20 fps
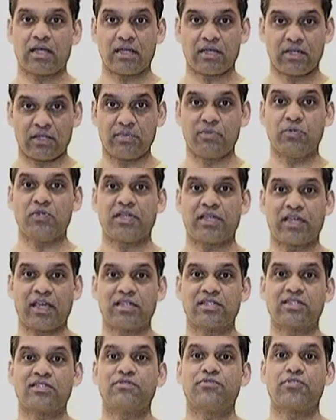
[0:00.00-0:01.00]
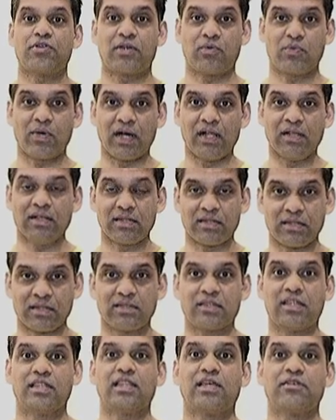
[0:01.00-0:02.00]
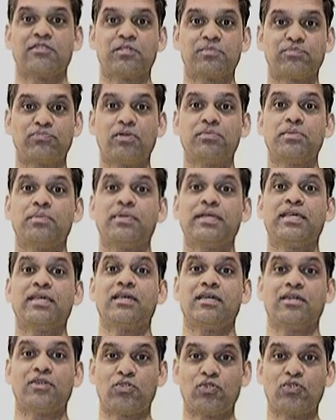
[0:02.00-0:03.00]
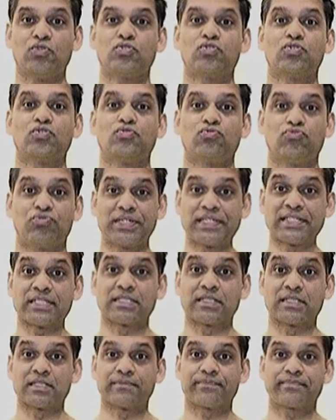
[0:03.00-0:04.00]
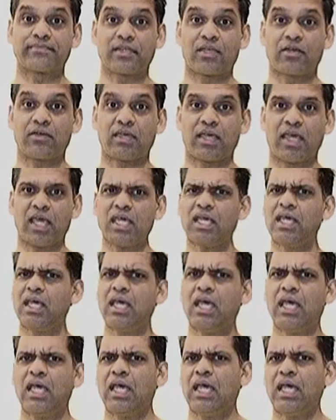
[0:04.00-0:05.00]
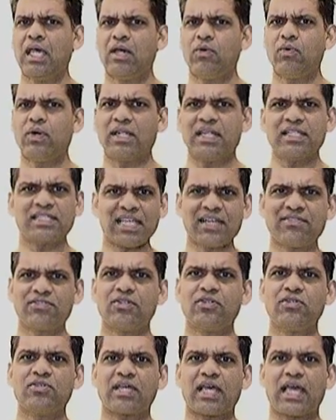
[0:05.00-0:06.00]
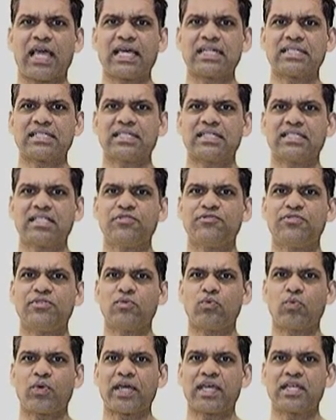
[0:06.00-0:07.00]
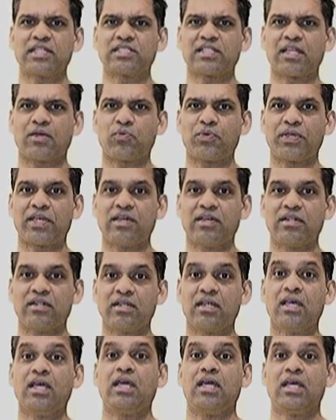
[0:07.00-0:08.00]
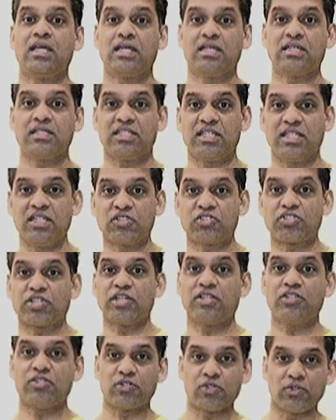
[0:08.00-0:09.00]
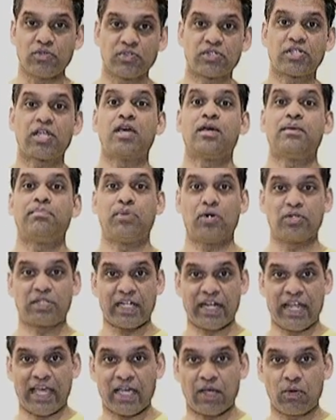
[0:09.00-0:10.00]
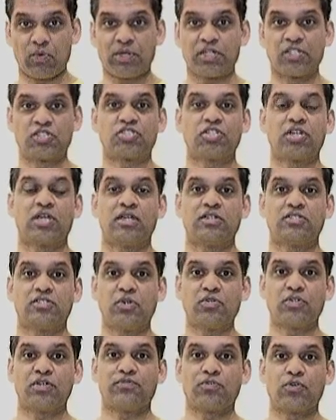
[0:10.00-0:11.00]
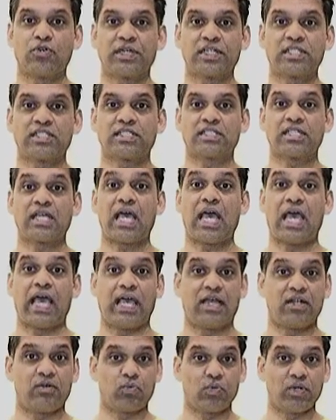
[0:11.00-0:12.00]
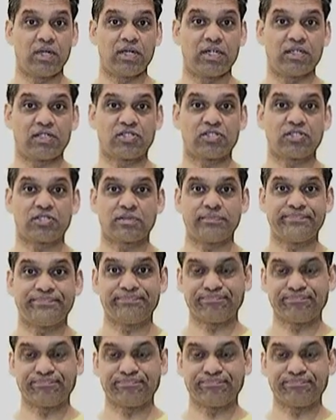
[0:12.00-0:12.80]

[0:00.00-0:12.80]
communicate very well, then there's probably a good reason. Okay? Well, let's have a look at different ways that we can teach and use body language, tone of voice, and words.